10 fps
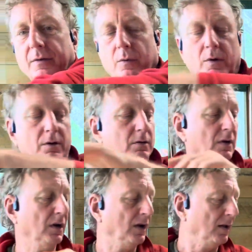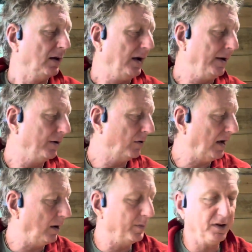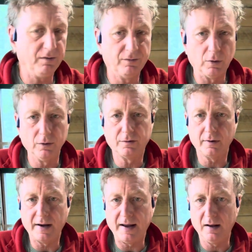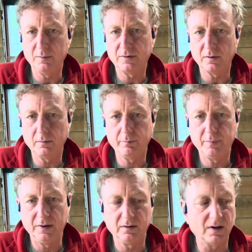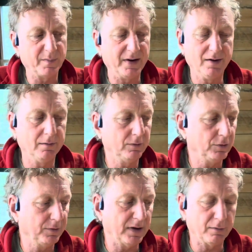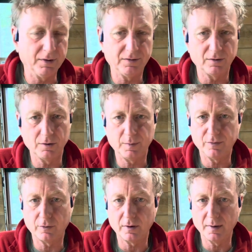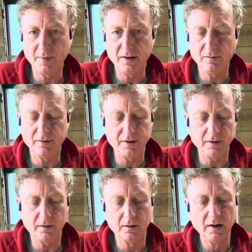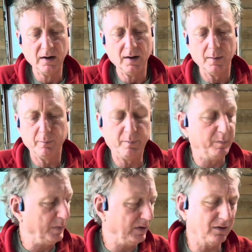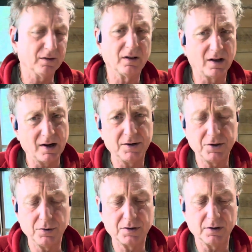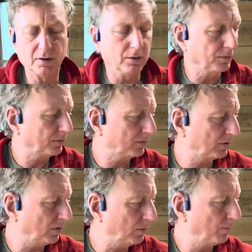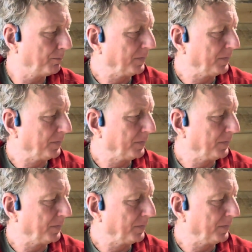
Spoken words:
one. I don't know how many volts or amps are built up. I didn't do that research before I made the video, but there's a lot of juice in those. So